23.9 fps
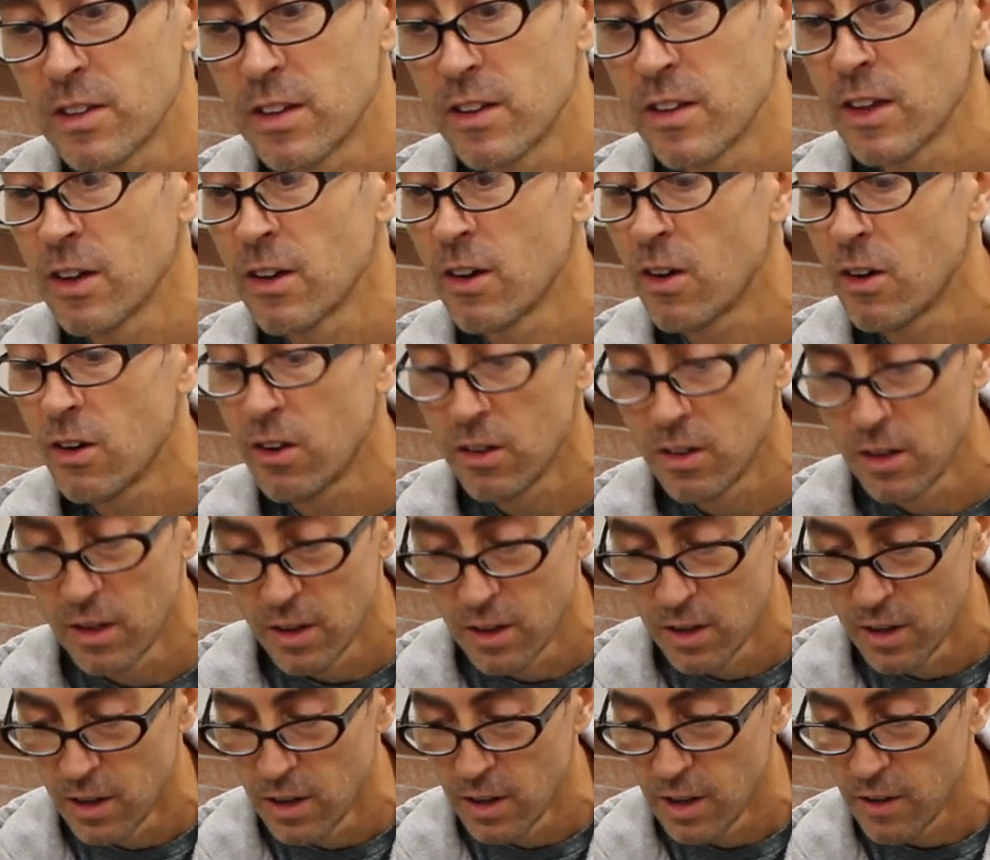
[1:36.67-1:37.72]
and they all,
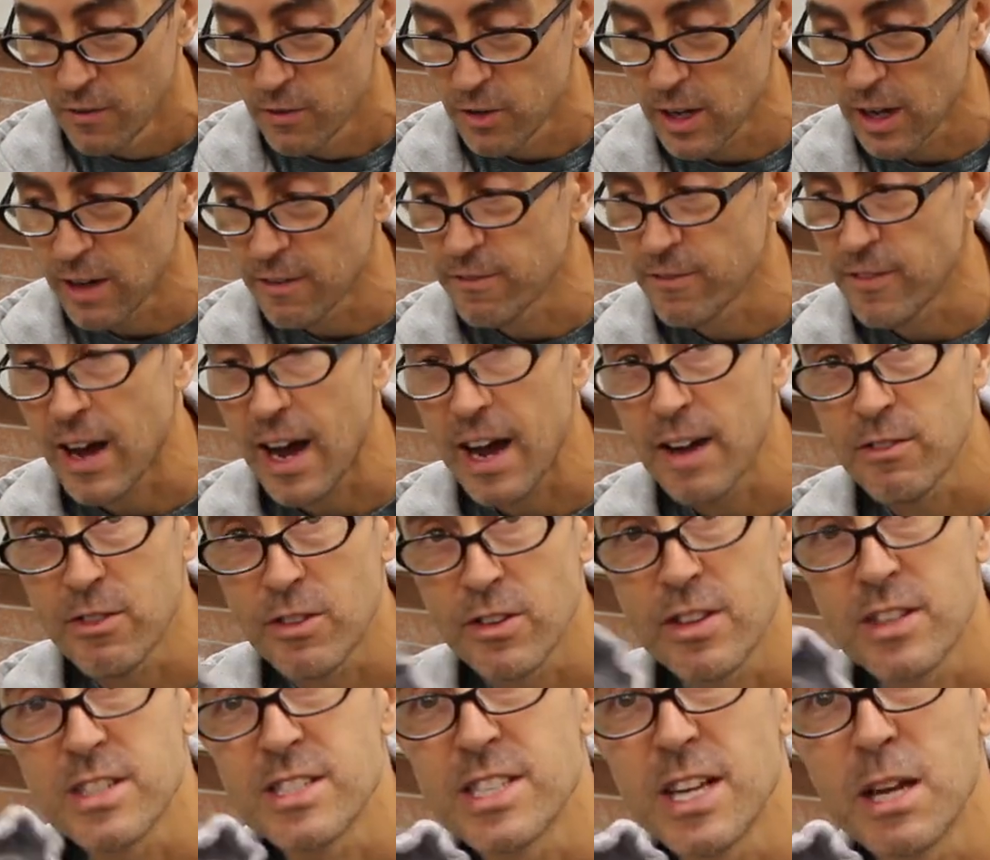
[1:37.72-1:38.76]
if you got 5 that are
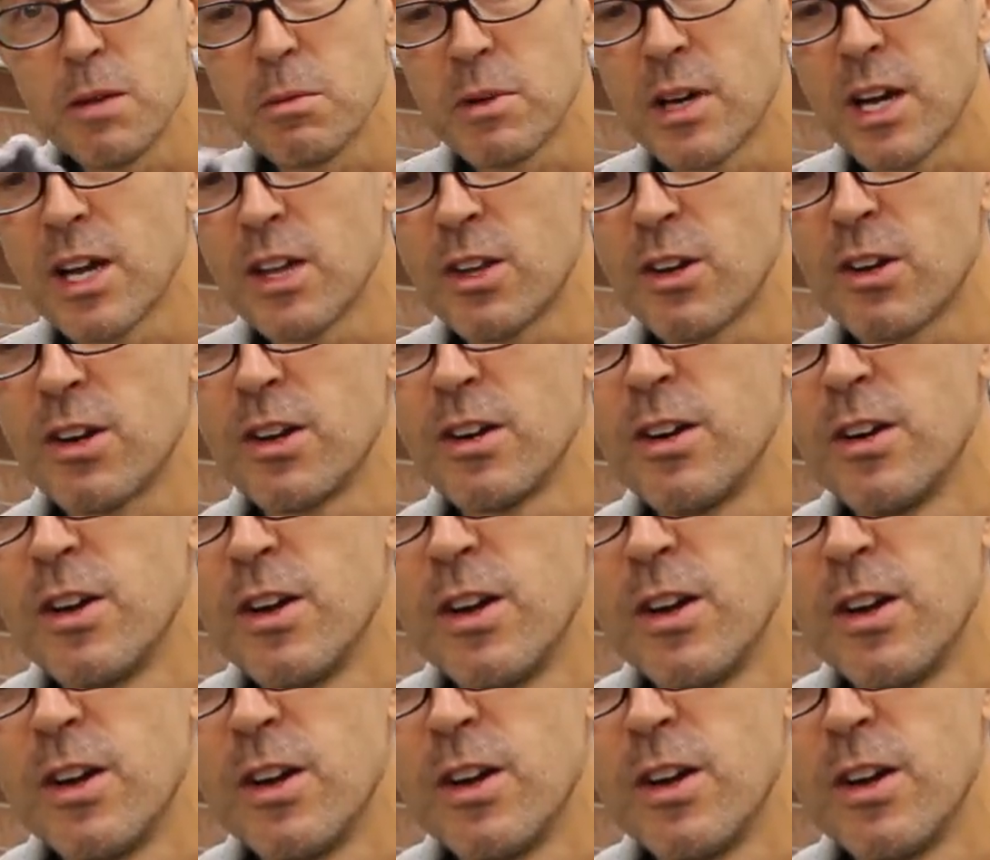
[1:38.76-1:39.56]
the same color,